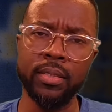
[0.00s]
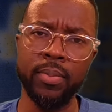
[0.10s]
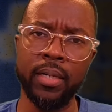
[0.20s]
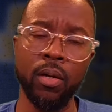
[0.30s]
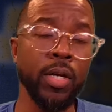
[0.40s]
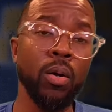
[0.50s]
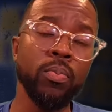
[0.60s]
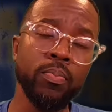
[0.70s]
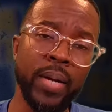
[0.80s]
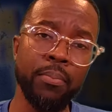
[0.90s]

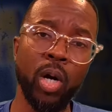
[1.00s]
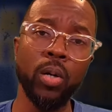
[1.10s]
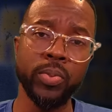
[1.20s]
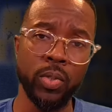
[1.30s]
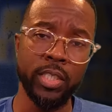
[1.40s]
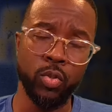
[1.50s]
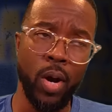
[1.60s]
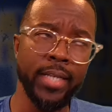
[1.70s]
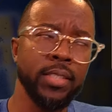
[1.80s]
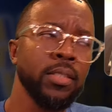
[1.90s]
Pat Mahomes won it
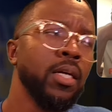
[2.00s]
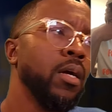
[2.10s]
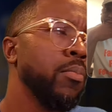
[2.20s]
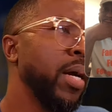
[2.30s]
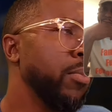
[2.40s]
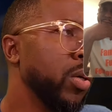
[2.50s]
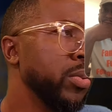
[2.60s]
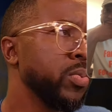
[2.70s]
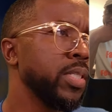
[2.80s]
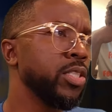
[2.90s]
twice. Pat
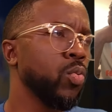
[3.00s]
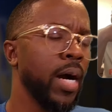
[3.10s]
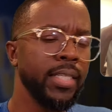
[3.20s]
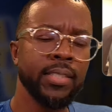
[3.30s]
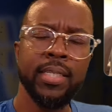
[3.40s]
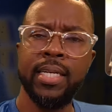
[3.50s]
Mahomes won it twice.